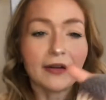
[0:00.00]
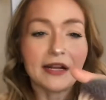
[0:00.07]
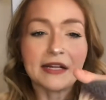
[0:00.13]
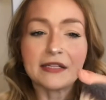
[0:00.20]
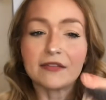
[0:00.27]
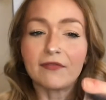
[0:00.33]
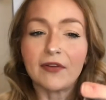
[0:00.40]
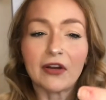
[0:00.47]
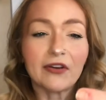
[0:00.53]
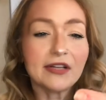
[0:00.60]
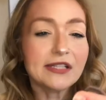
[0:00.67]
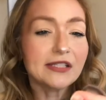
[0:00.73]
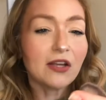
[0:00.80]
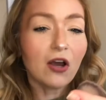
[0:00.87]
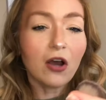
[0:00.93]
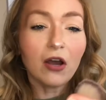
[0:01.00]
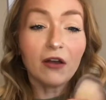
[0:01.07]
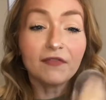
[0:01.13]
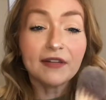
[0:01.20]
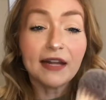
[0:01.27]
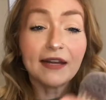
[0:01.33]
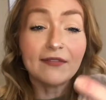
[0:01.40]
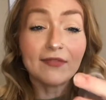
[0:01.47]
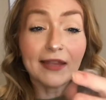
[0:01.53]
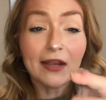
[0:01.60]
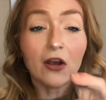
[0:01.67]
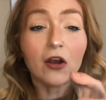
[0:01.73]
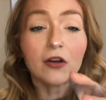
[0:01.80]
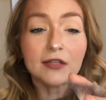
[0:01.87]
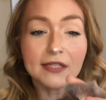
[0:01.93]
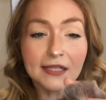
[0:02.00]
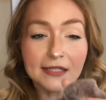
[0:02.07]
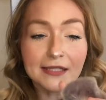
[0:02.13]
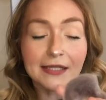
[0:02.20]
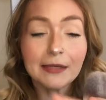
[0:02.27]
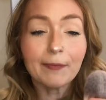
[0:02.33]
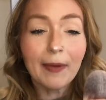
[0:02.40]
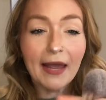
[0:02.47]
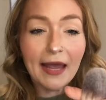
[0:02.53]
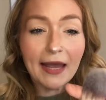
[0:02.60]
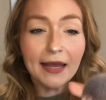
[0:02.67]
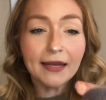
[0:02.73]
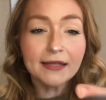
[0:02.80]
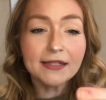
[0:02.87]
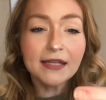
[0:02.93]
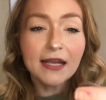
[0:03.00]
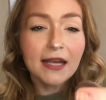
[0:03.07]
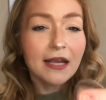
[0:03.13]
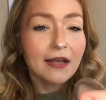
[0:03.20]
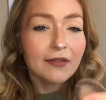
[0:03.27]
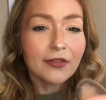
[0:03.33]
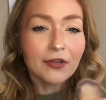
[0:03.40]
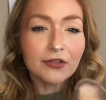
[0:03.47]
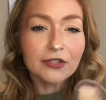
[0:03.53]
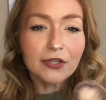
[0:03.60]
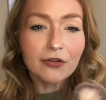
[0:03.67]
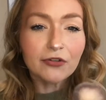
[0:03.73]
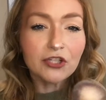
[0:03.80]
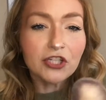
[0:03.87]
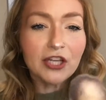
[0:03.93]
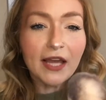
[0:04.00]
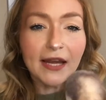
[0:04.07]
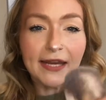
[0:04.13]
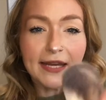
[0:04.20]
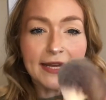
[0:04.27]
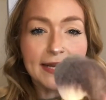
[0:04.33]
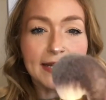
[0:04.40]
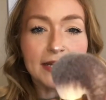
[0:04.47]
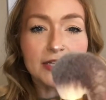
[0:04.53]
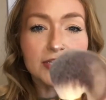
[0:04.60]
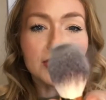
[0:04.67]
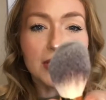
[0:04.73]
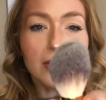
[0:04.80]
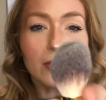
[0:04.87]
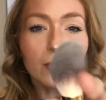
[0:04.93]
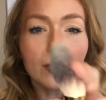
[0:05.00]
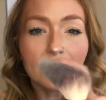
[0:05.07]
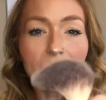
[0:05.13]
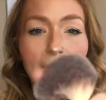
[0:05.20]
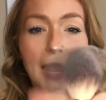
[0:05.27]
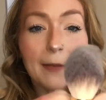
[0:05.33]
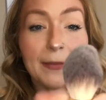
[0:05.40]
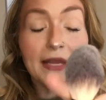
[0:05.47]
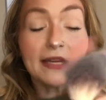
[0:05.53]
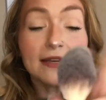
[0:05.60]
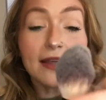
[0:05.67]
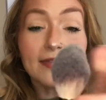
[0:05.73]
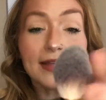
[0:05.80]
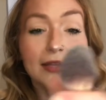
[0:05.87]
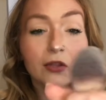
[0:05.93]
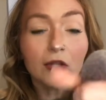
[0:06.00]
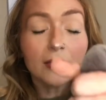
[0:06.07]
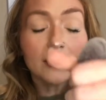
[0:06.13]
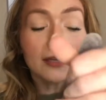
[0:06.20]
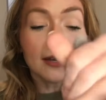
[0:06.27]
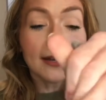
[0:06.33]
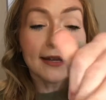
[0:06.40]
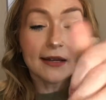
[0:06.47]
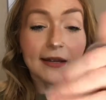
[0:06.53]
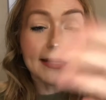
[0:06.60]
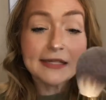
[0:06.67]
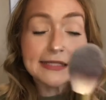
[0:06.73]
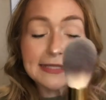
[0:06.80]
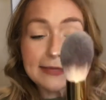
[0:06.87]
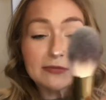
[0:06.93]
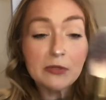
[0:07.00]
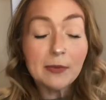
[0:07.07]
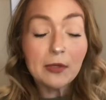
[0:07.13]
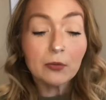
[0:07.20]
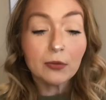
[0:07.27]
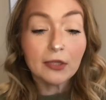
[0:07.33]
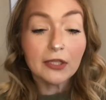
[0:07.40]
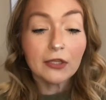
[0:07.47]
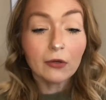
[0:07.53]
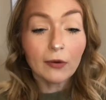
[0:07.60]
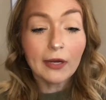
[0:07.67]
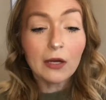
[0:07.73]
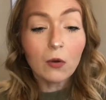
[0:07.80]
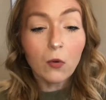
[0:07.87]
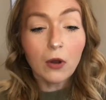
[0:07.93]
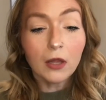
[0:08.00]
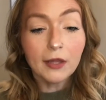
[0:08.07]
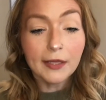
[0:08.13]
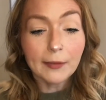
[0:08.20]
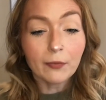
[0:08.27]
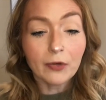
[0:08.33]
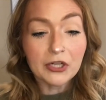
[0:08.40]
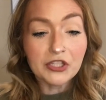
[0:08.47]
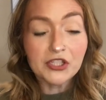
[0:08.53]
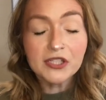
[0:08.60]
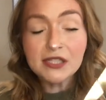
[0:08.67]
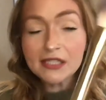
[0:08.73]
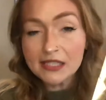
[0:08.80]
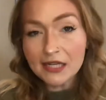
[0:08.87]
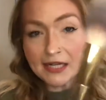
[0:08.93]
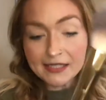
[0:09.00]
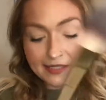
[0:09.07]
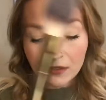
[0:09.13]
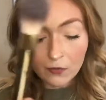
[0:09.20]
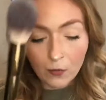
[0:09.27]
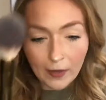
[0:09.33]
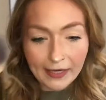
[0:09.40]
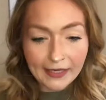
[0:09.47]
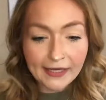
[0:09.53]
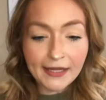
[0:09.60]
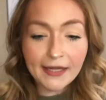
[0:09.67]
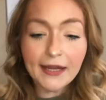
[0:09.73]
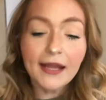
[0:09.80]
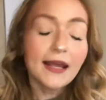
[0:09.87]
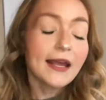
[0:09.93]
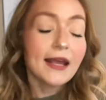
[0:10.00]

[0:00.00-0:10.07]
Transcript: It's very soft and they are densely packed. There's no shedding. So, I mean, they look and seem to be really great quality brushes, nice and weighted.